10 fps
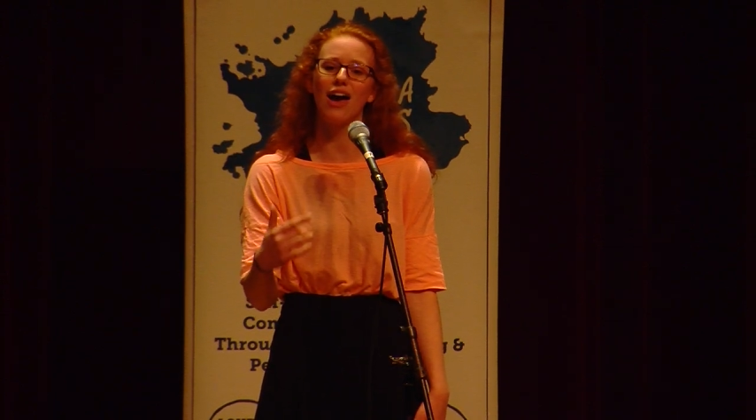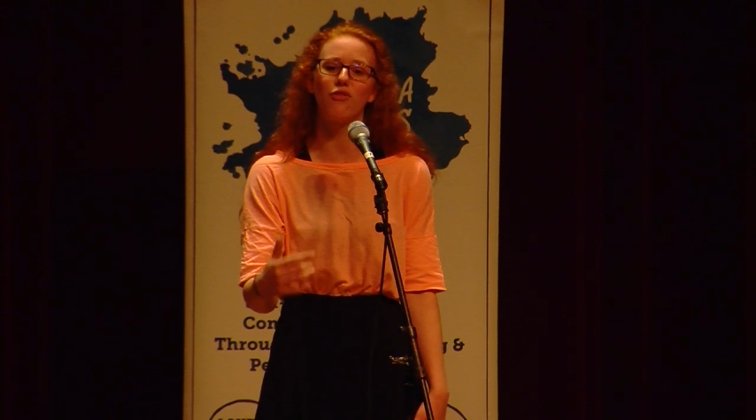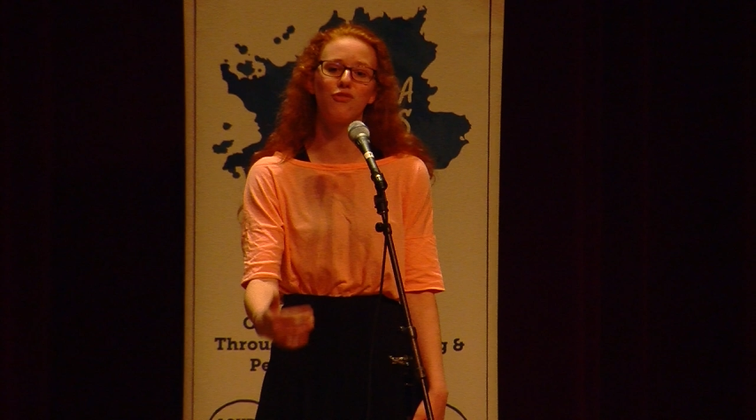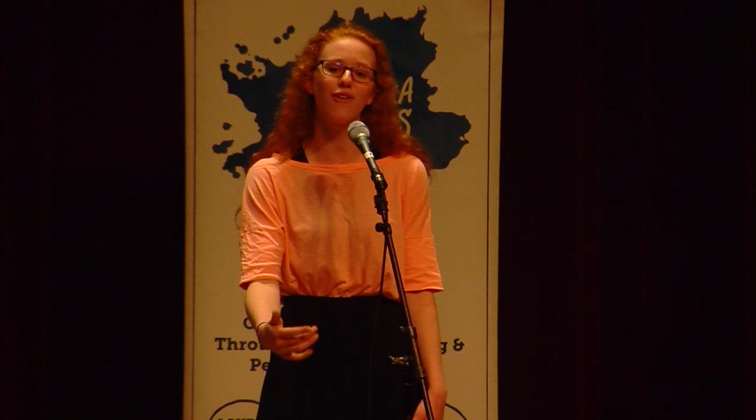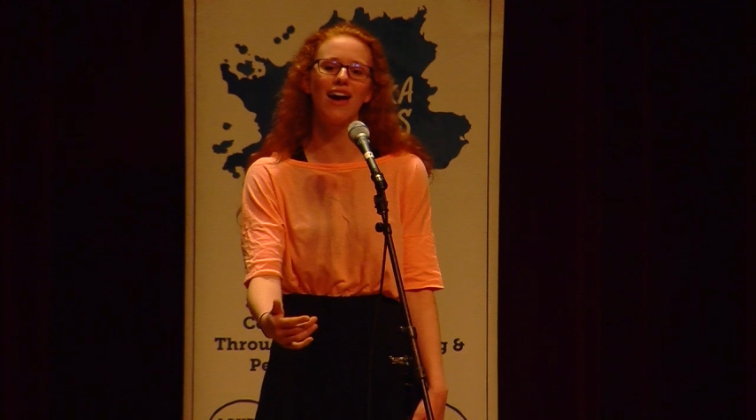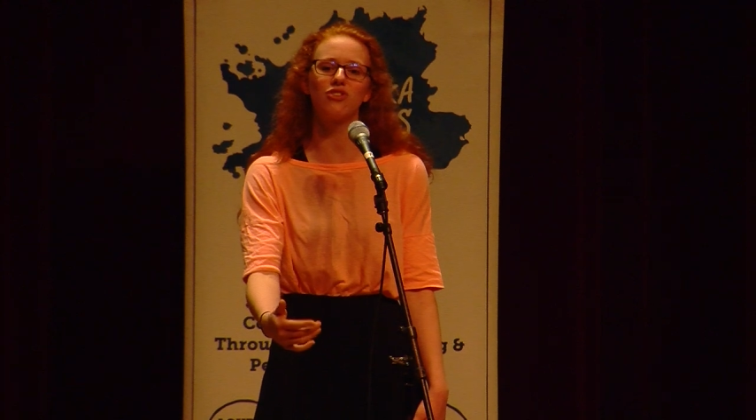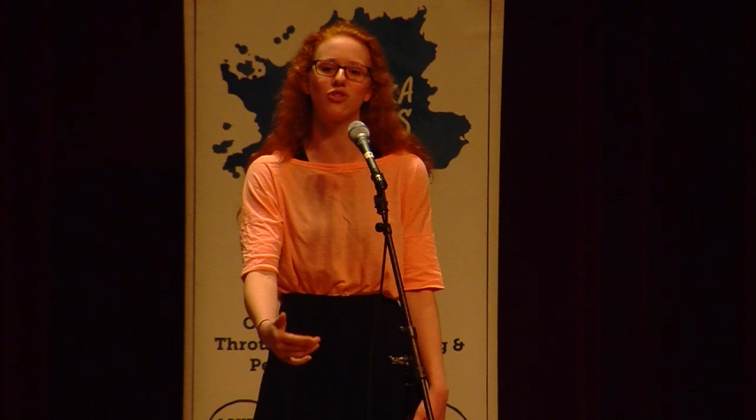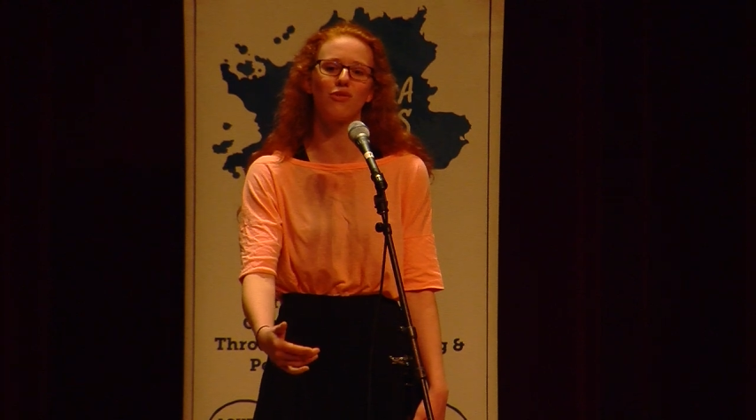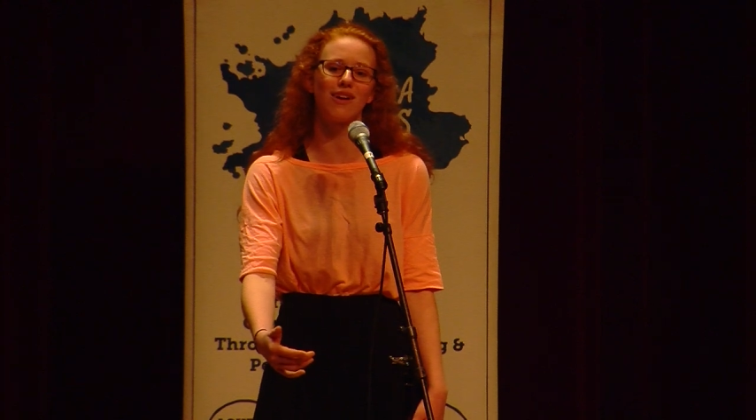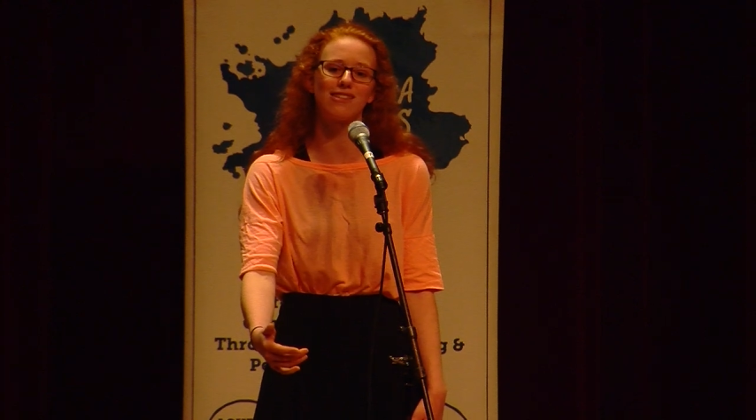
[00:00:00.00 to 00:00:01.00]
how
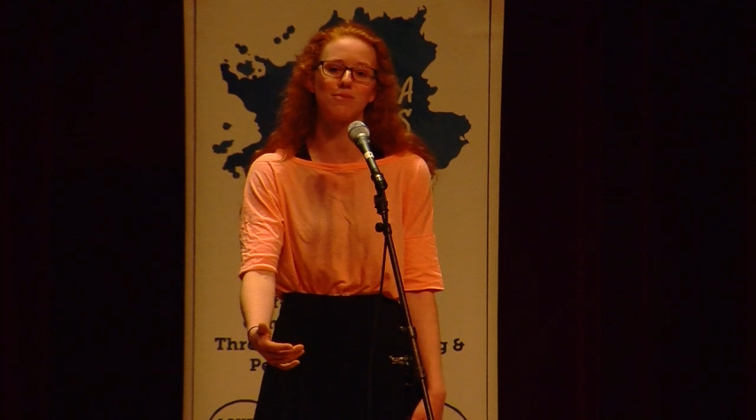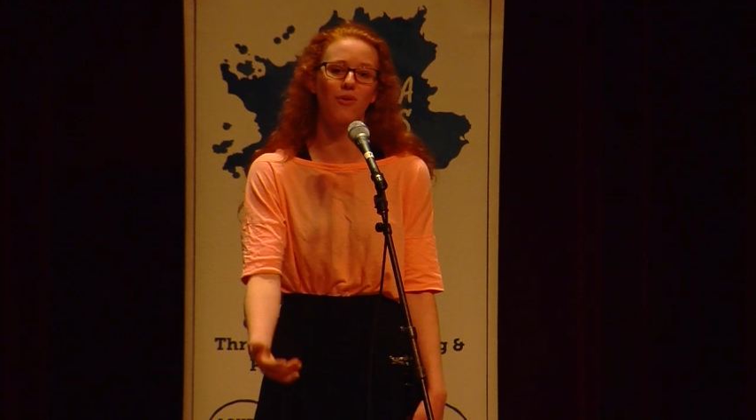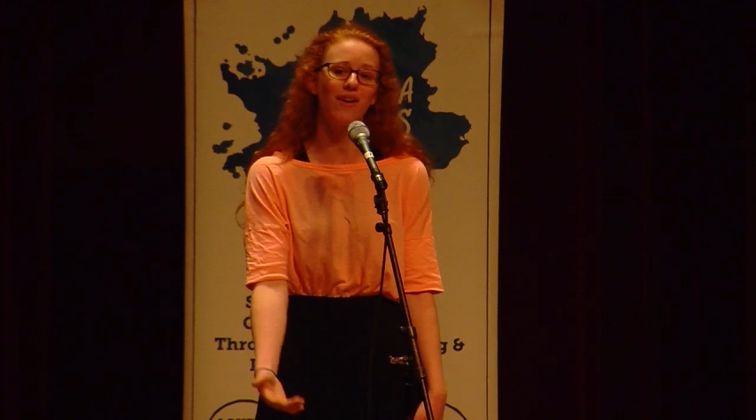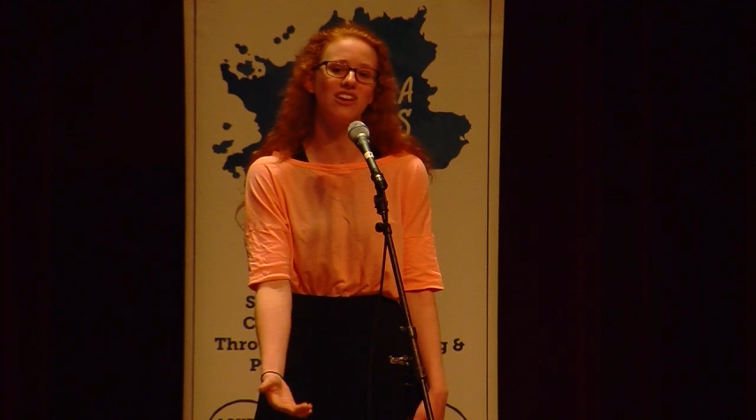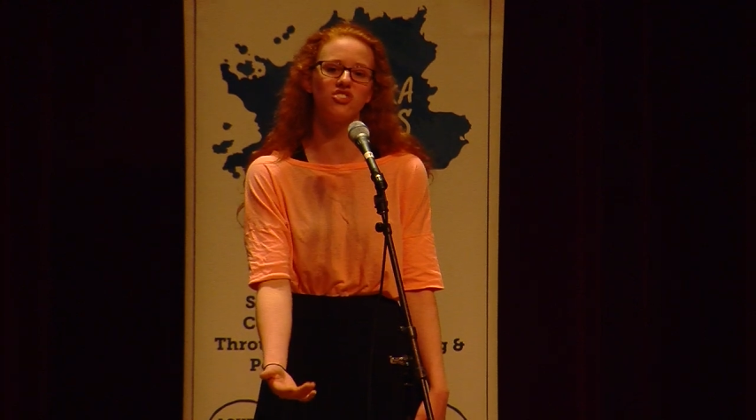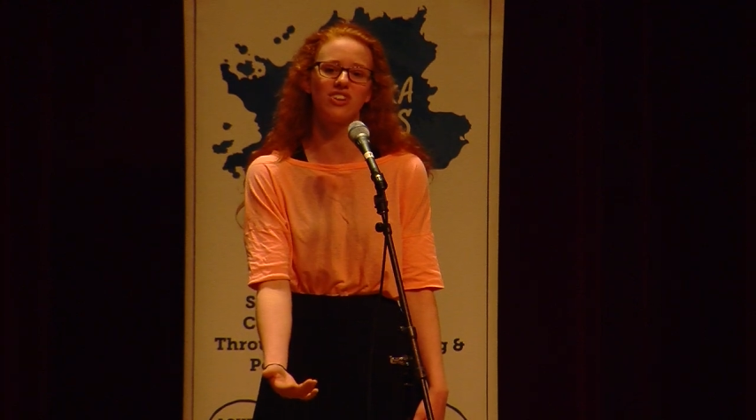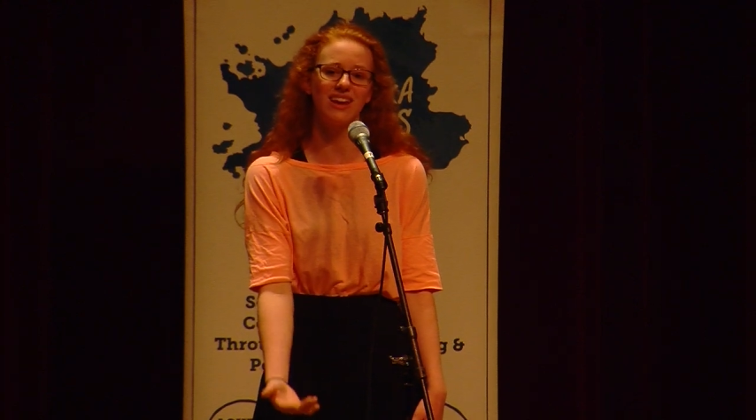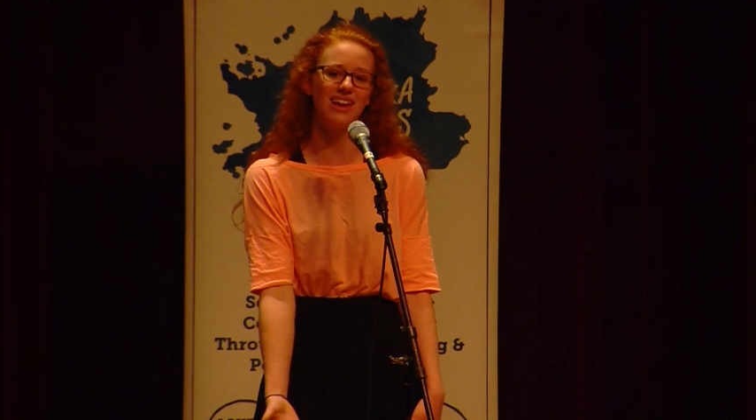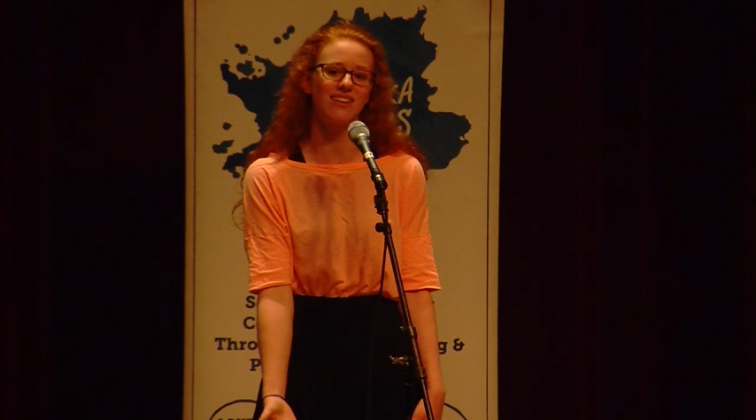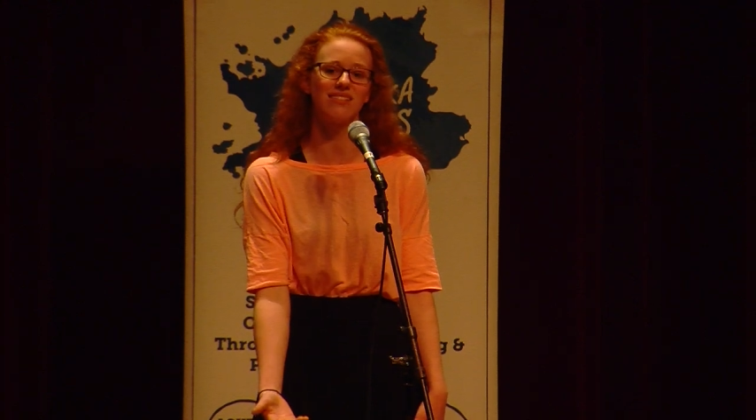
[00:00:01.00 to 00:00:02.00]
fragile respiration
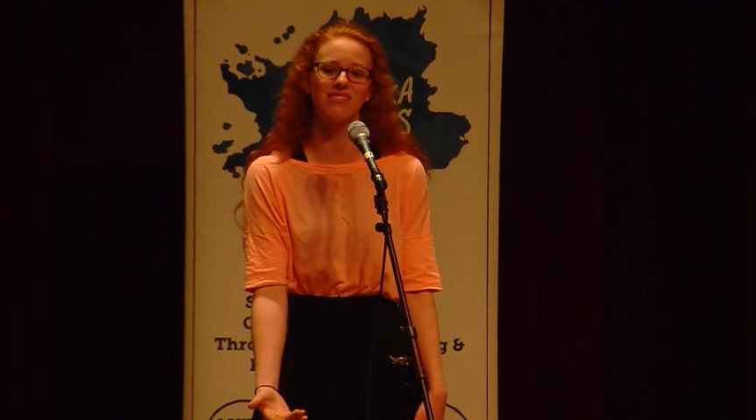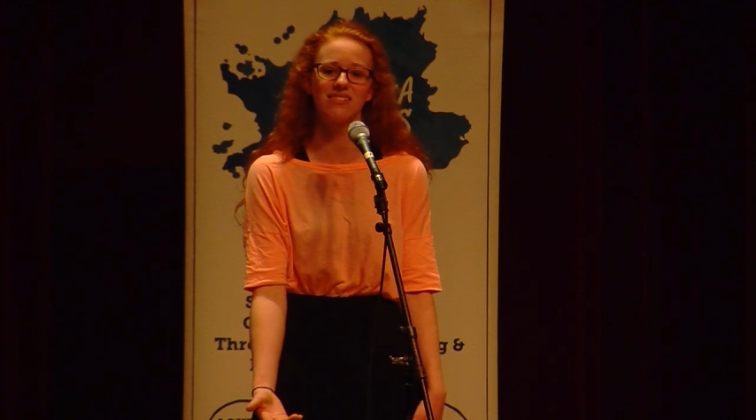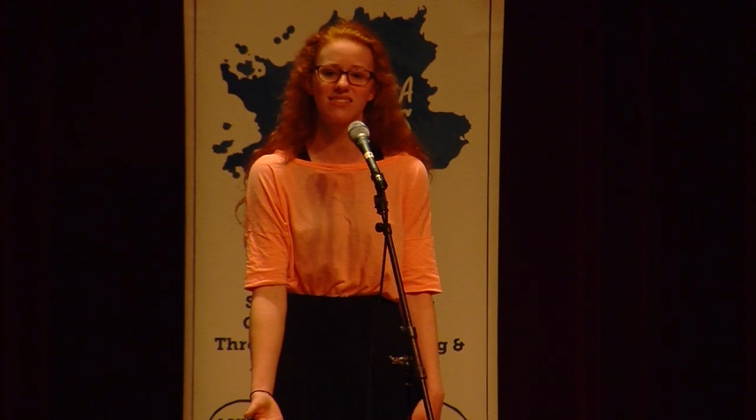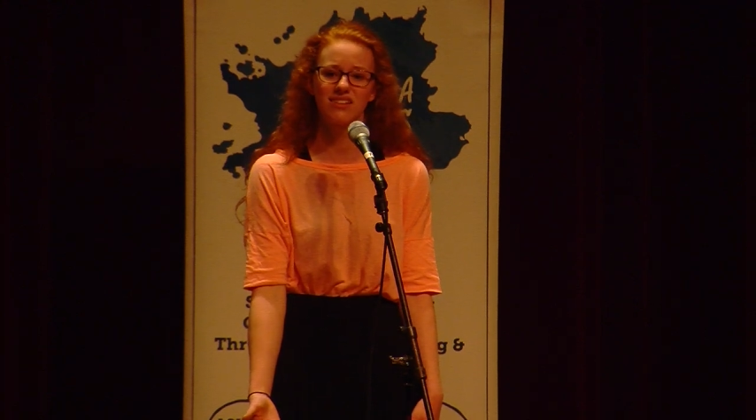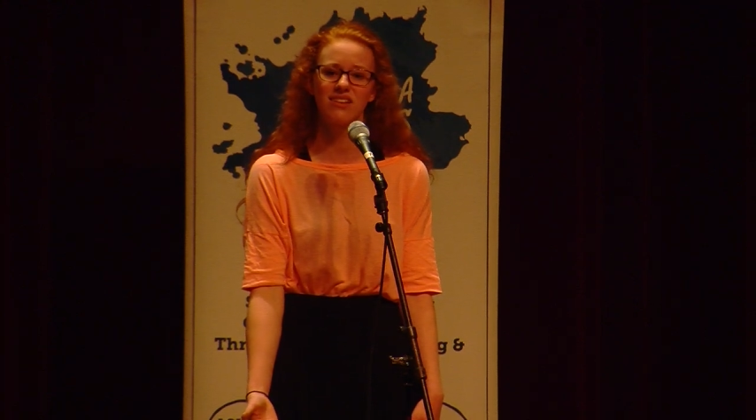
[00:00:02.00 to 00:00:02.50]
is.